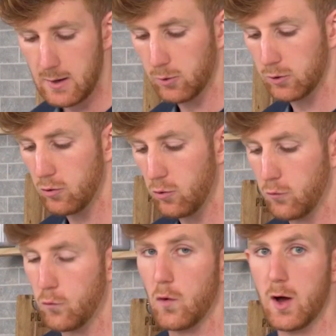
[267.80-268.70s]
and we're going to
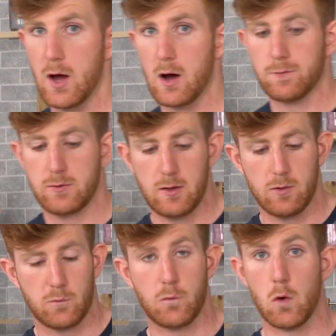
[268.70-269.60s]
just fry off
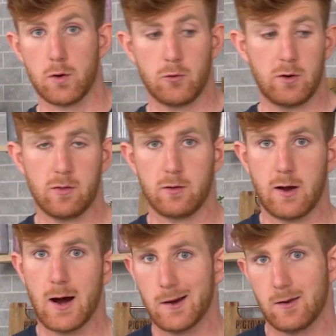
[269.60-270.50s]
these 4 ingredients. The
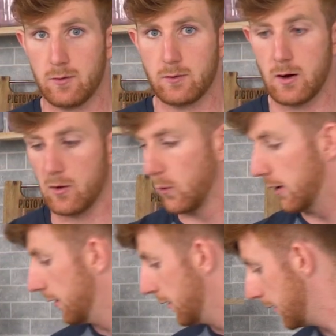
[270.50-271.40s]
garlic is in there as well.